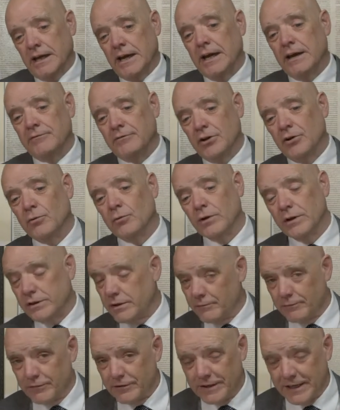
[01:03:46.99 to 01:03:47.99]
I have no
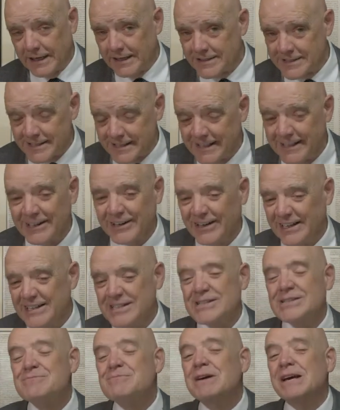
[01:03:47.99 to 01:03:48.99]
rhythm for dancing here.
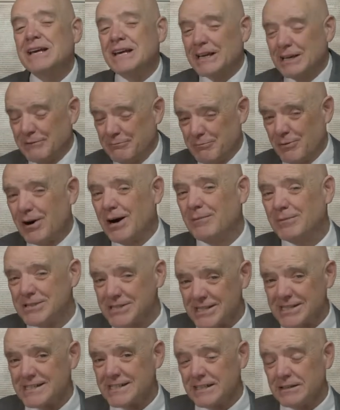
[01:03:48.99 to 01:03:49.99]
He's speaking of
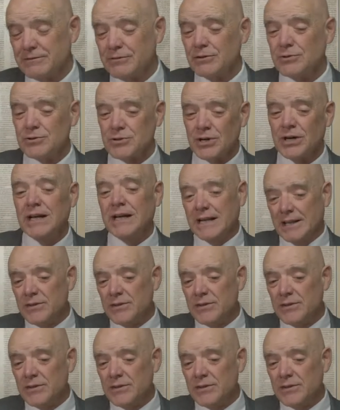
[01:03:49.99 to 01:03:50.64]
promises in the future.